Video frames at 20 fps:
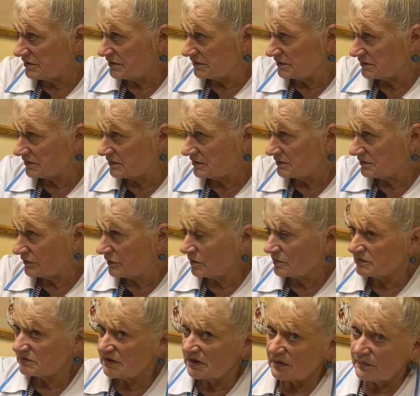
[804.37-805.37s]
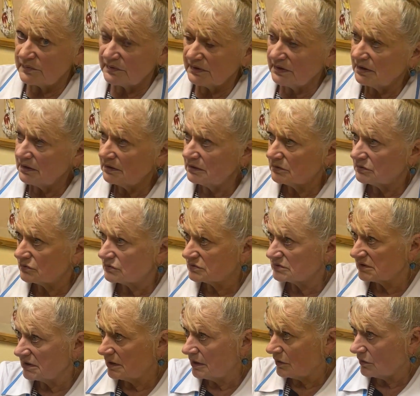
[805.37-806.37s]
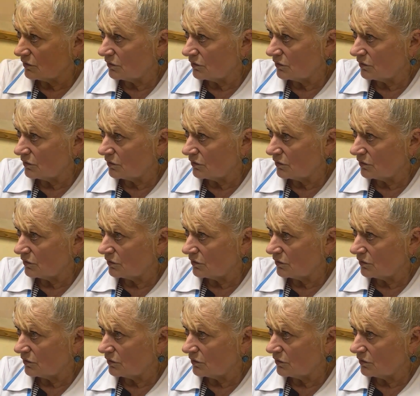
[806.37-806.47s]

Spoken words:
distance from their beginning to their